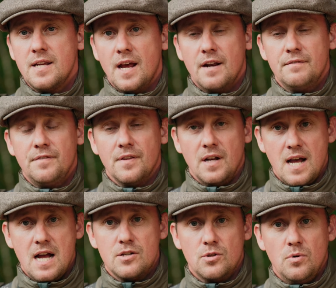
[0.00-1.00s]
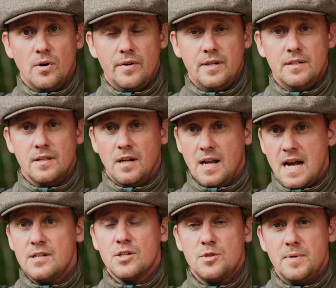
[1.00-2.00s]
ten for the larger quarries, the
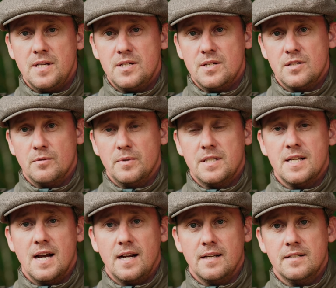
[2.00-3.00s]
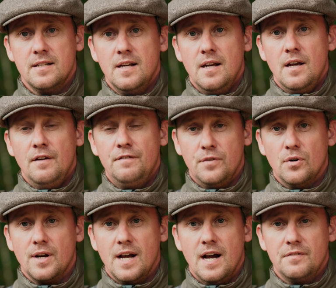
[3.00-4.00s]
larger species that we target, four
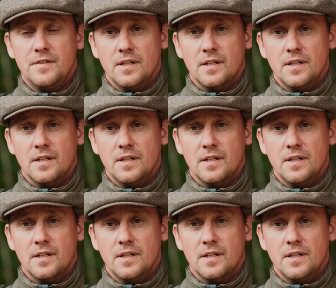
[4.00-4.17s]
and a half